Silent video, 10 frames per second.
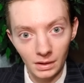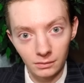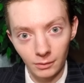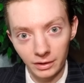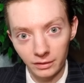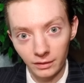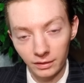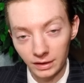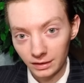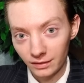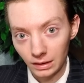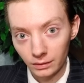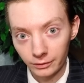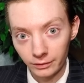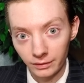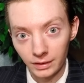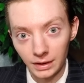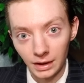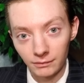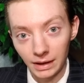was uh, six dollars.
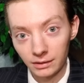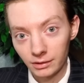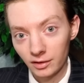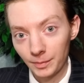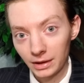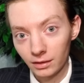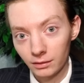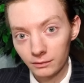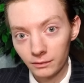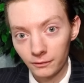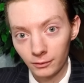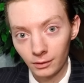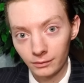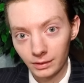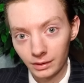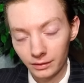Rather expensive for uh,